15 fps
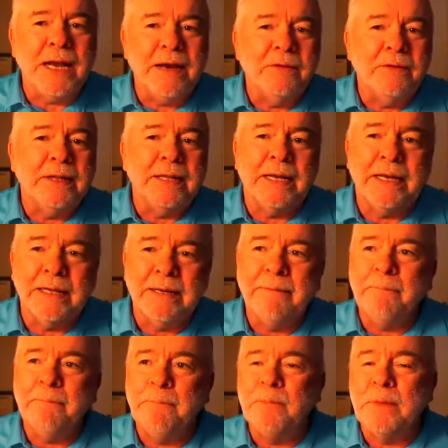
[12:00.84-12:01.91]
everything
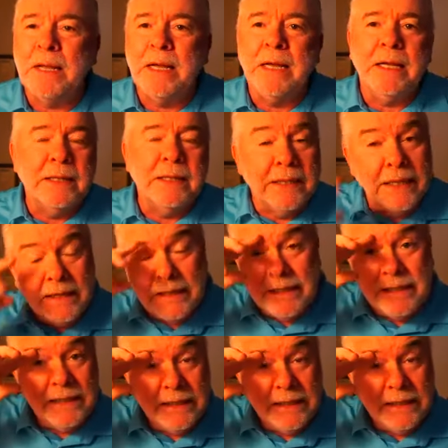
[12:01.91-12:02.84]
that